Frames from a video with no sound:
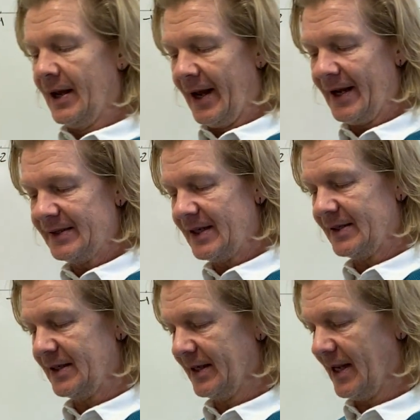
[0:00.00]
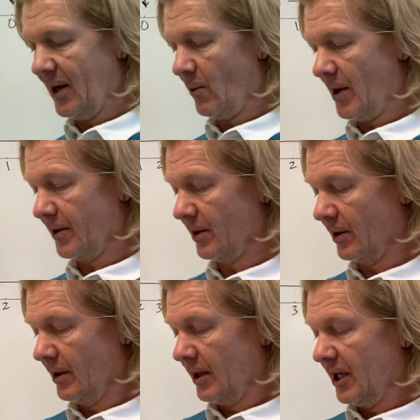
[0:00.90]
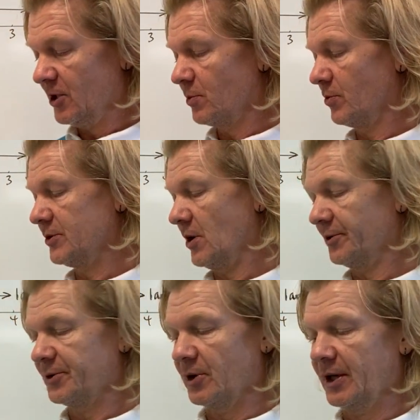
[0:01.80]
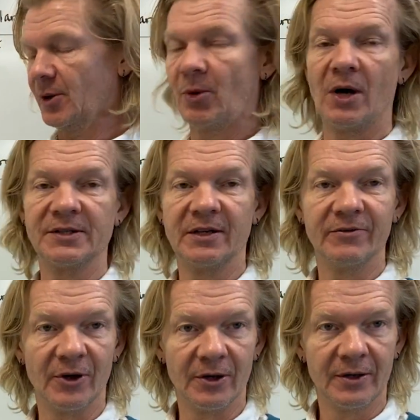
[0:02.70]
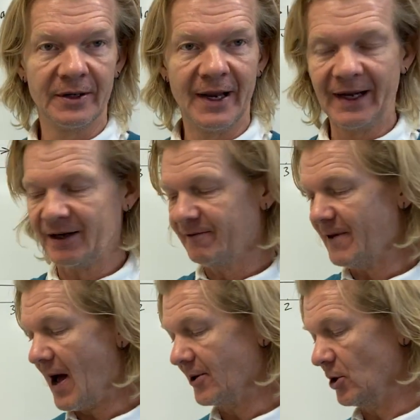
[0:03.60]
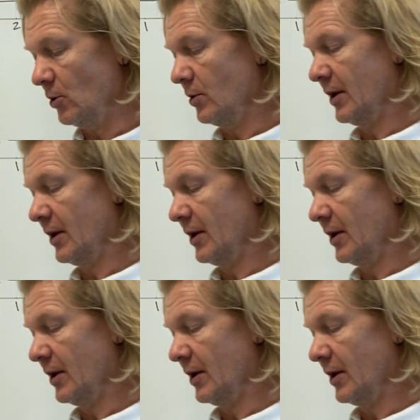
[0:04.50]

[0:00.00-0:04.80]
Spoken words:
A says indicate whether each would result in a positive or negative value.